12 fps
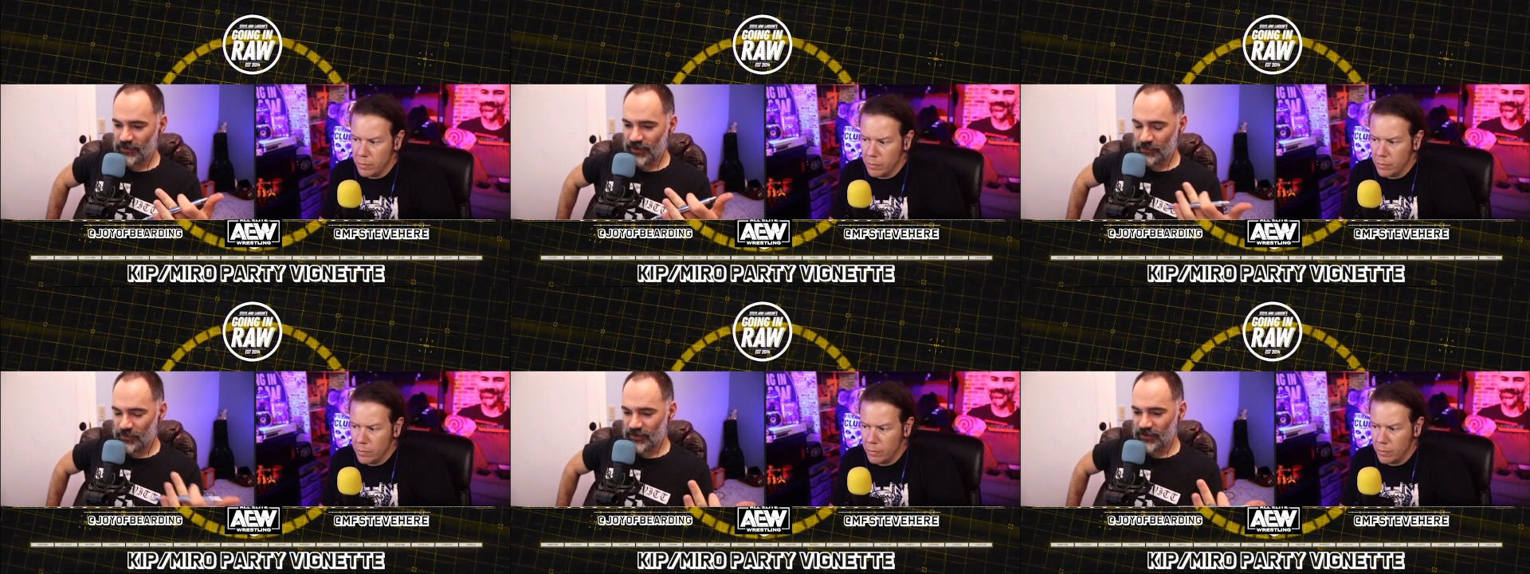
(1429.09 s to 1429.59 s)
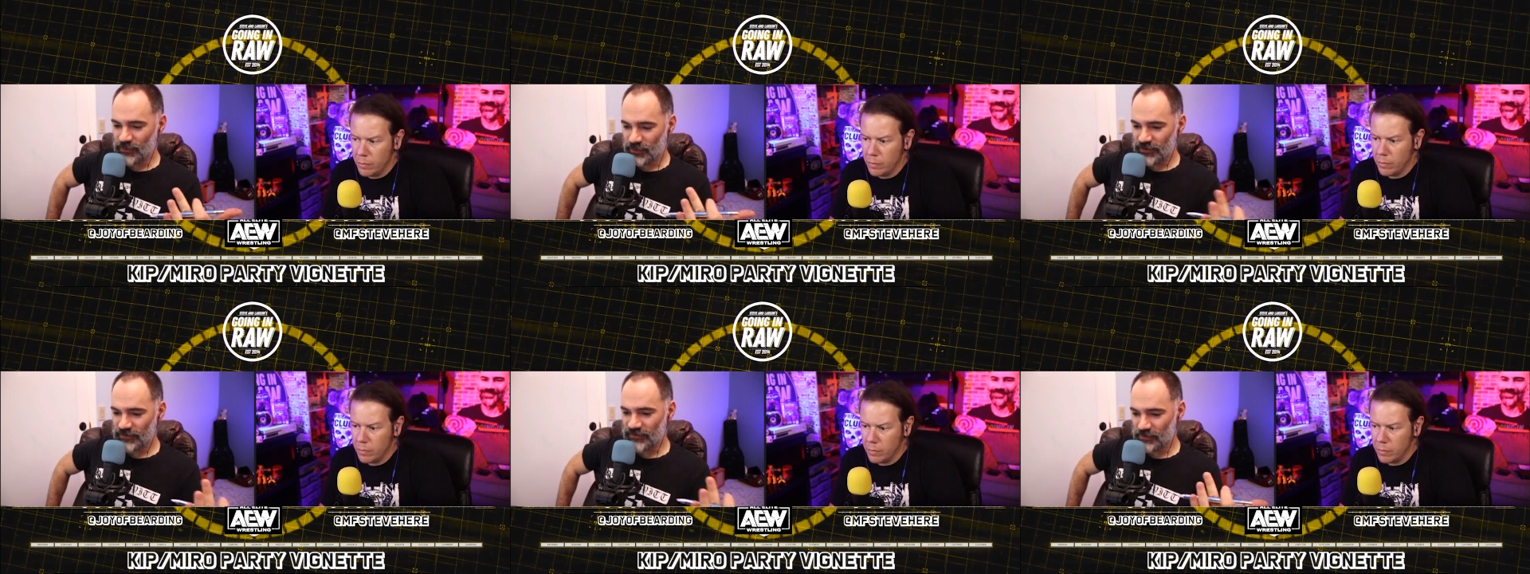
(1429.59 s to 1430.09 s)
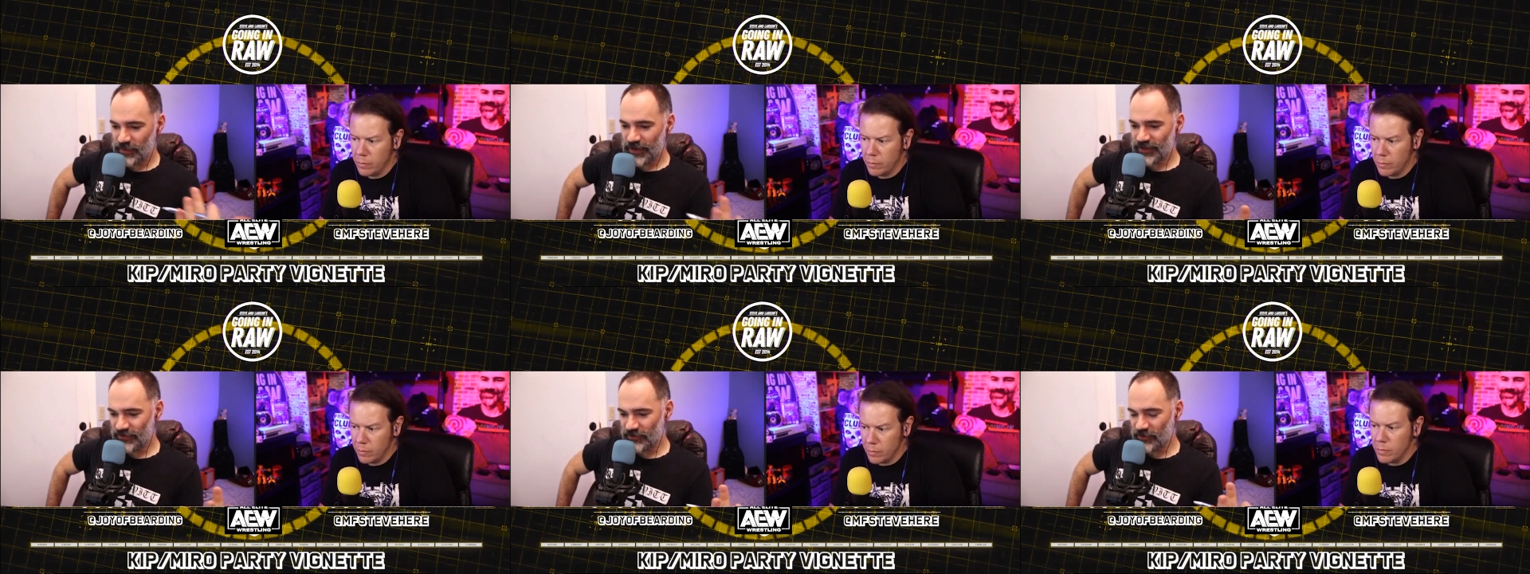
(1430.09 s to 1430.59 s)
Speaker 1: epic he wants his
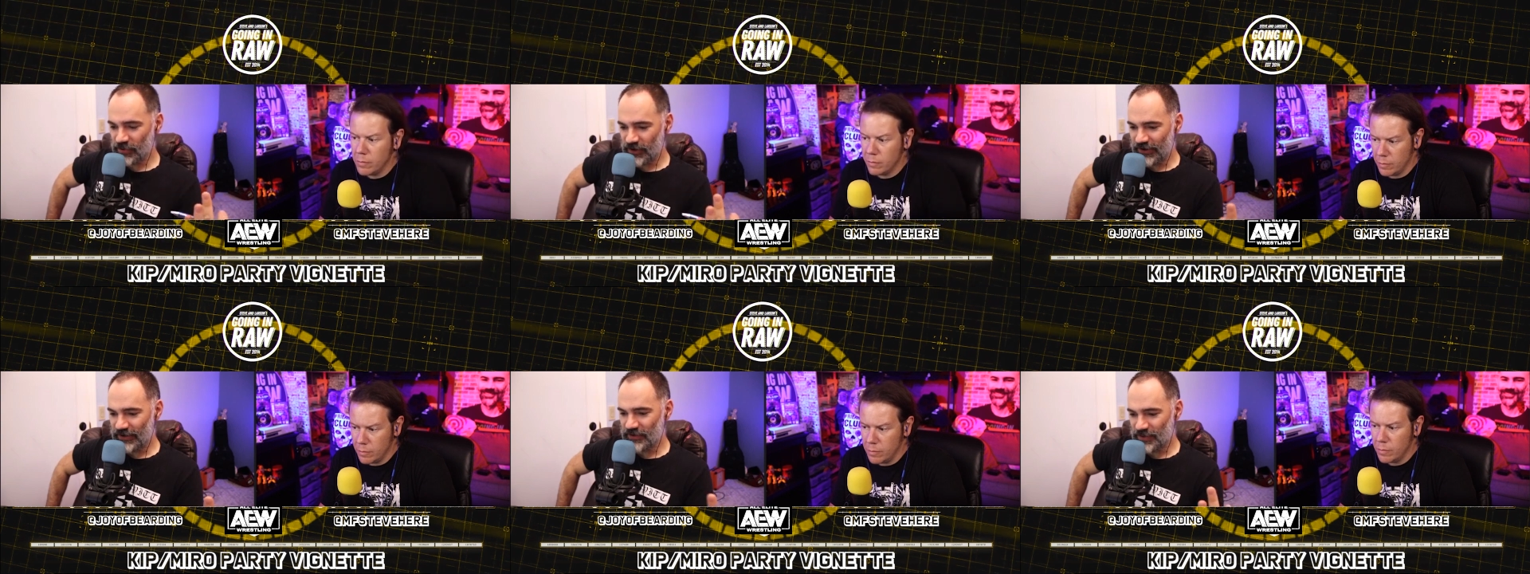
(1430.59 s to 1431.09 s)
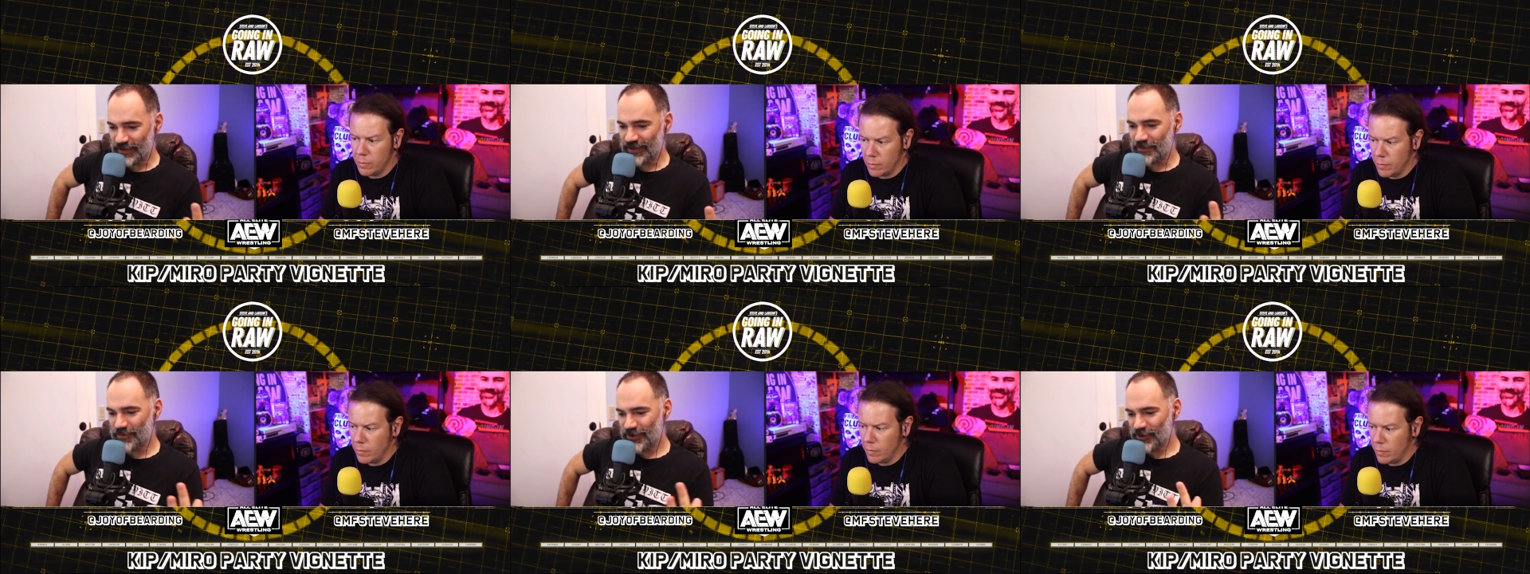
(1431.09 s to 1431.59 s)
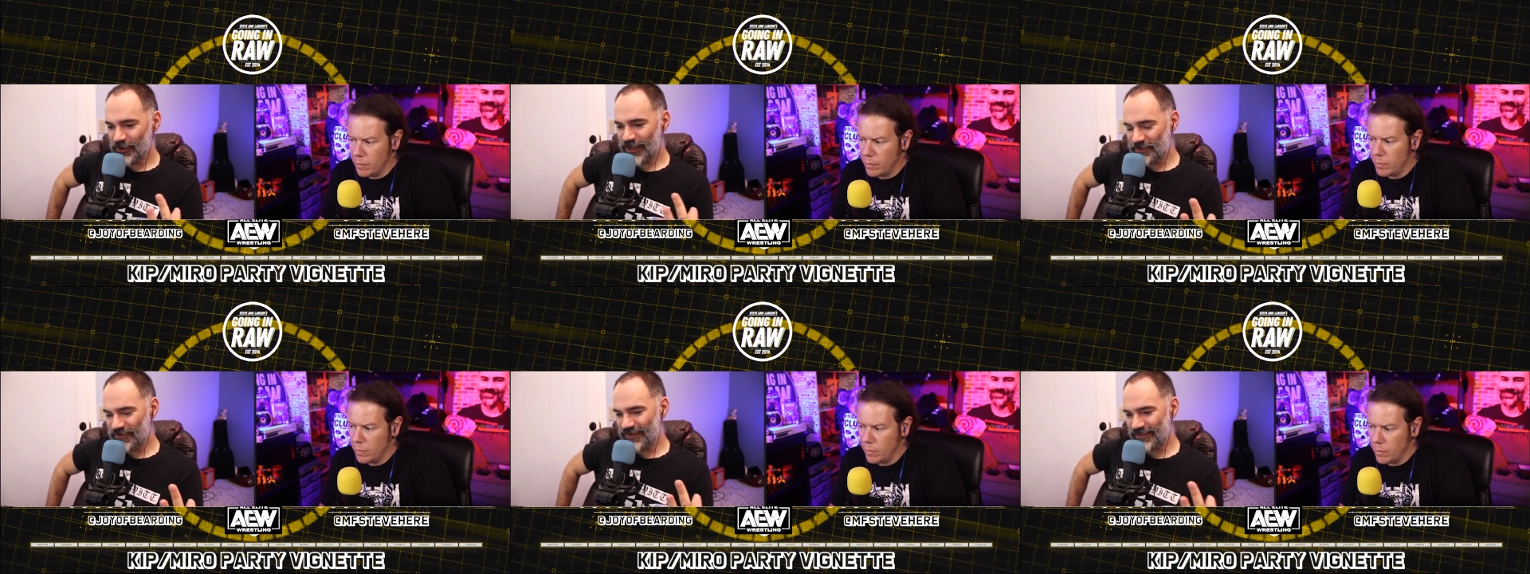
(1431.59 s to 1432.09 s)
bachelor party to be, and Miro
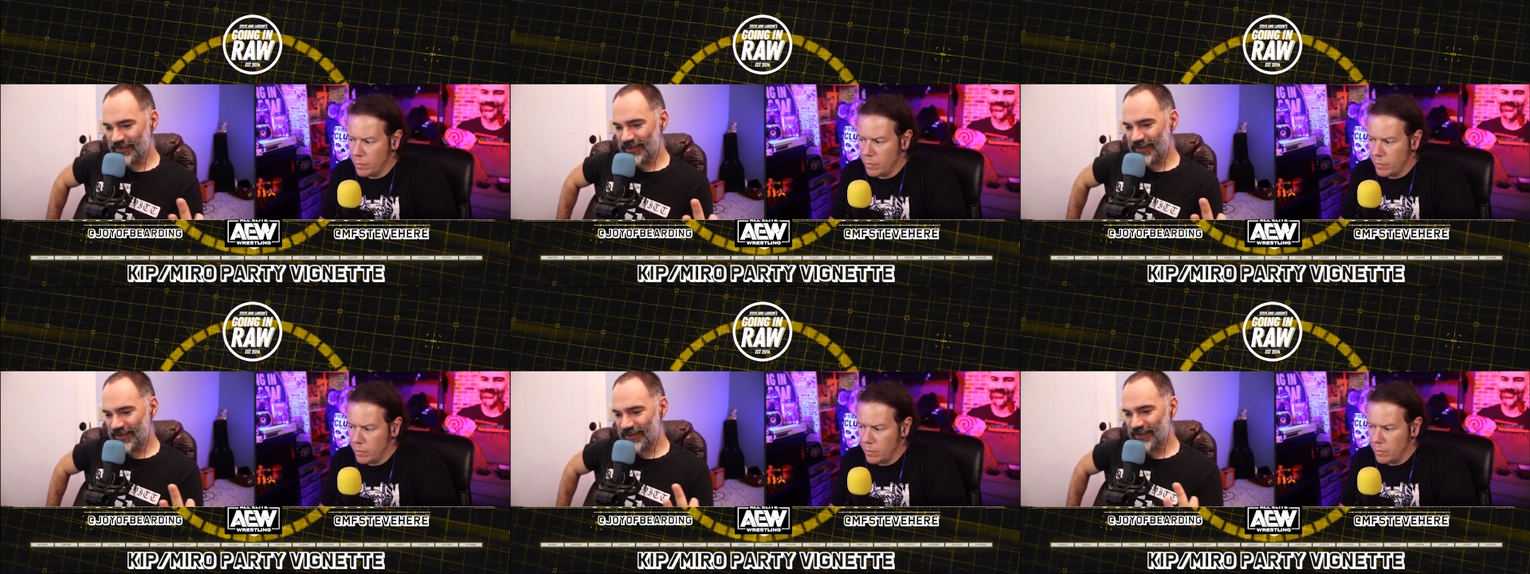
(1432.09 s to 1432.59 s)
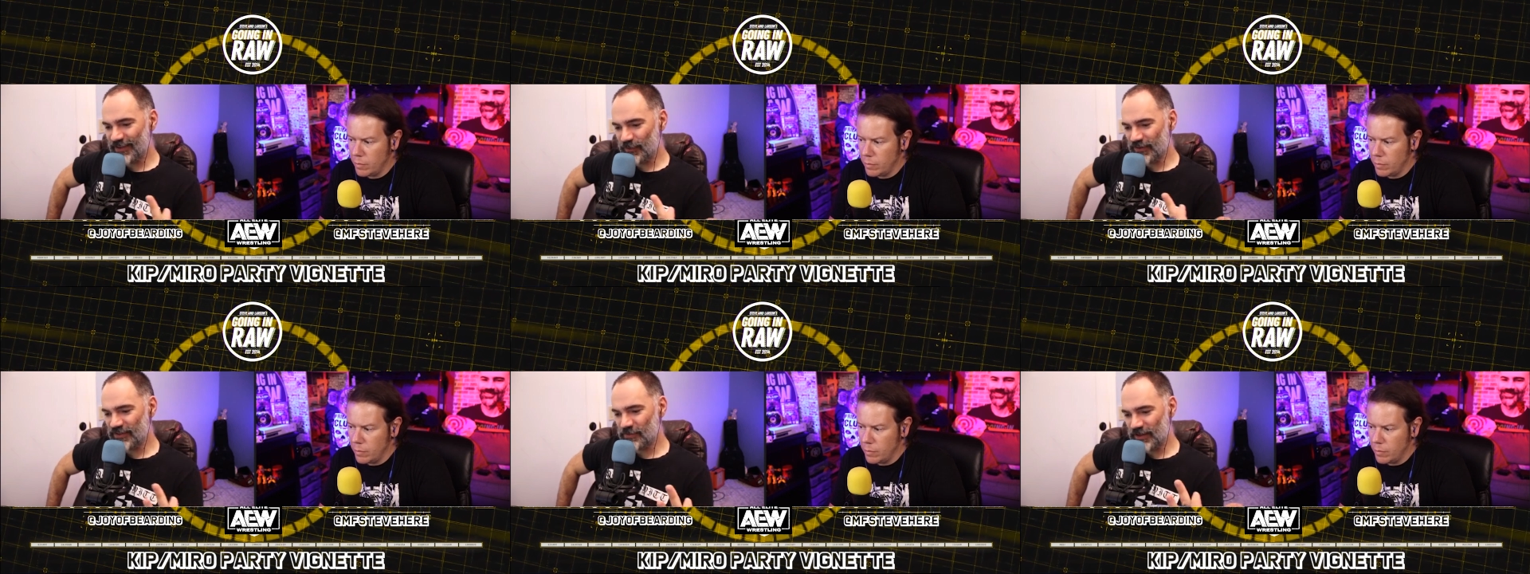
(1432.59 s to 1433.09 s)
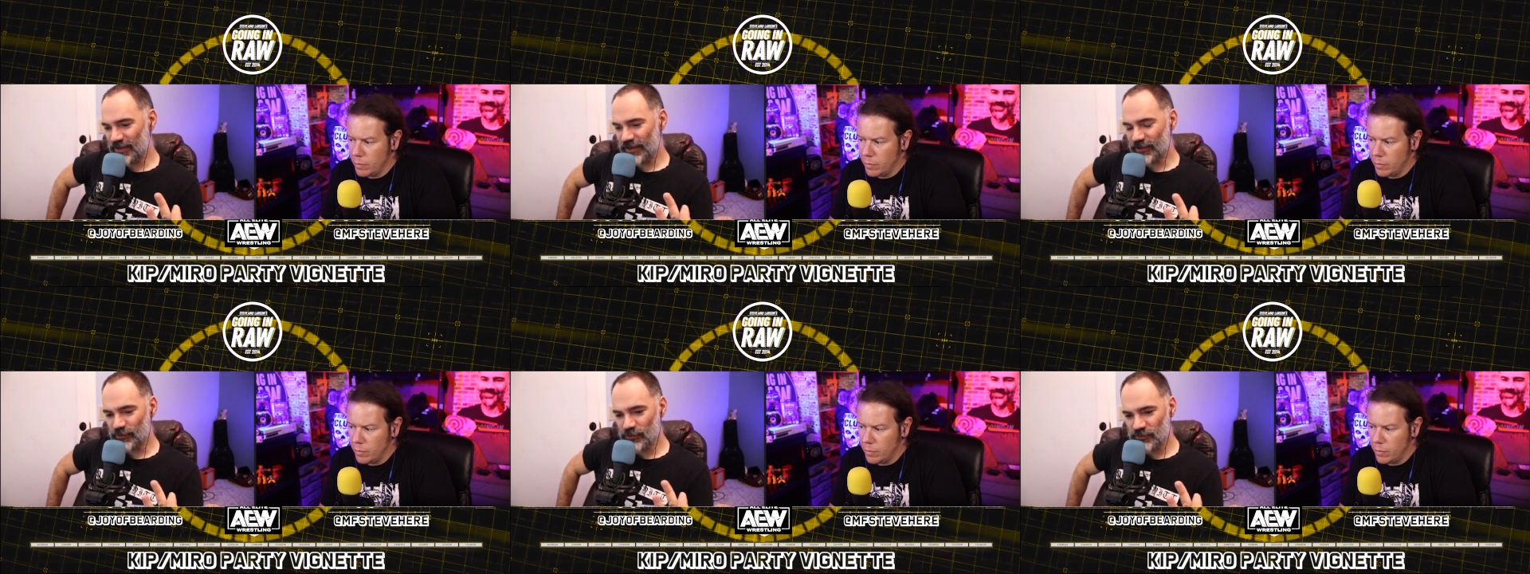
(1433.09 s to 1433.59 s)
keeps on saying it, he wants it to be like
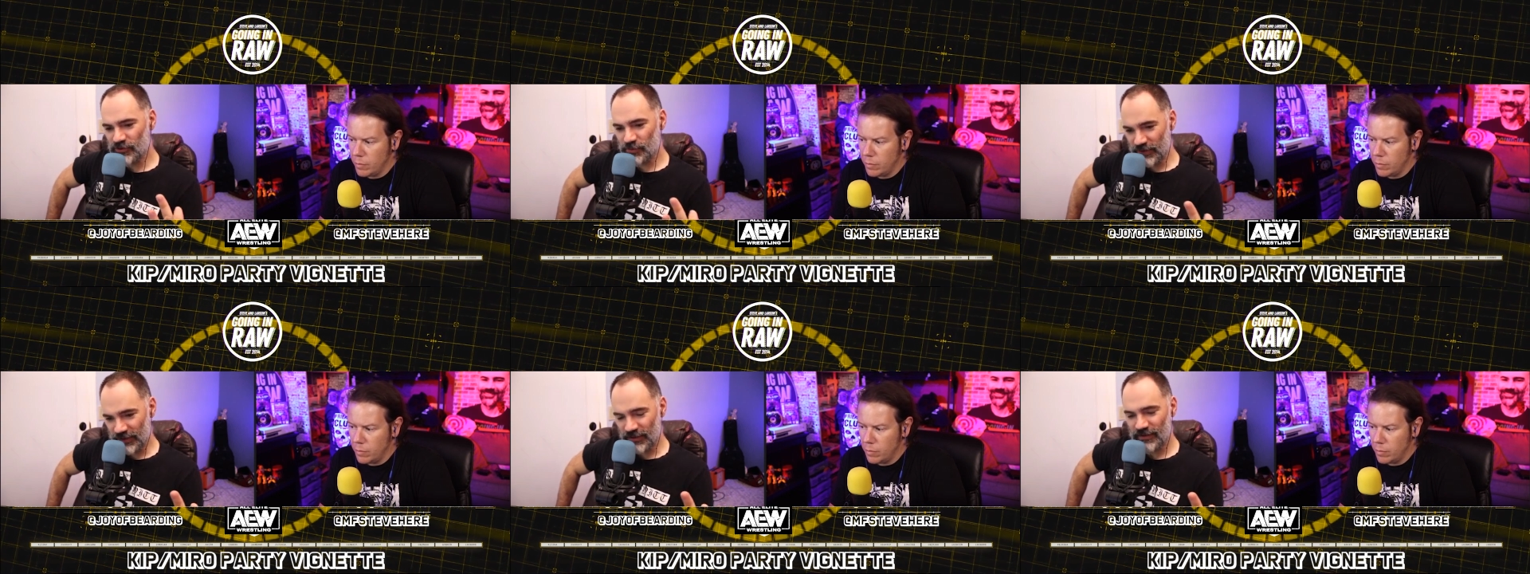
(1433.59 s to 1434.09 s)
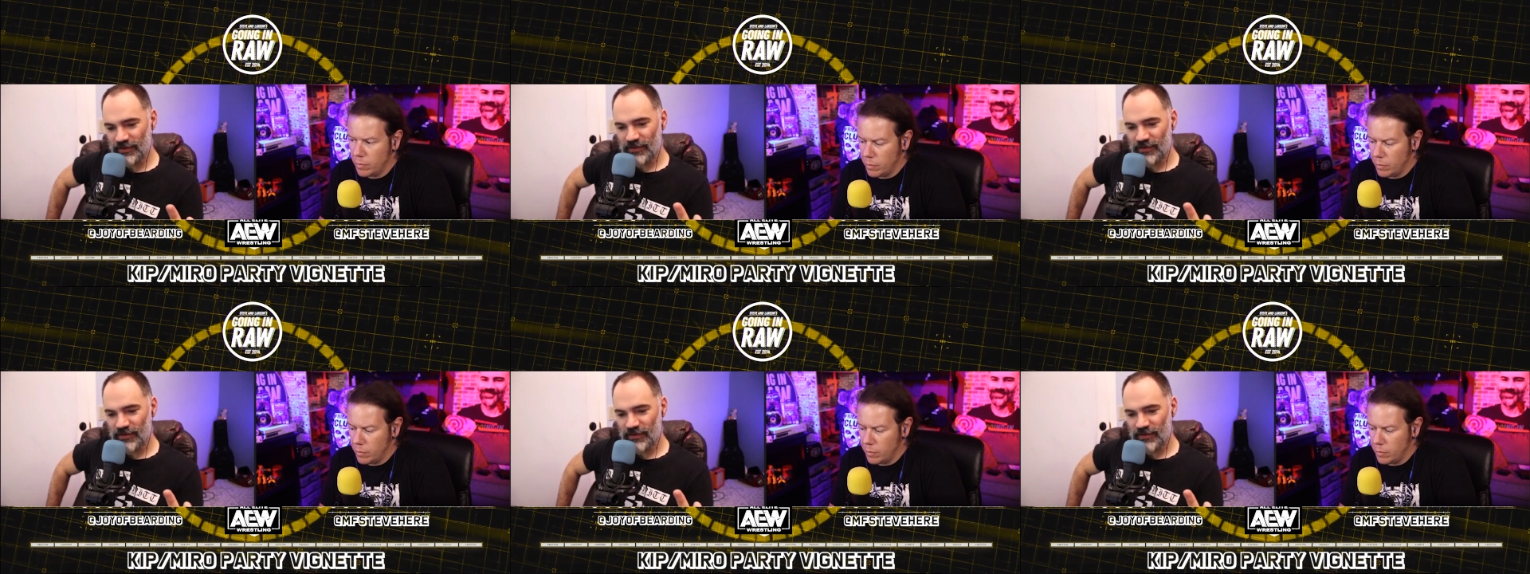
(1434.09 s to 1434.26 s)
a Rumspringa,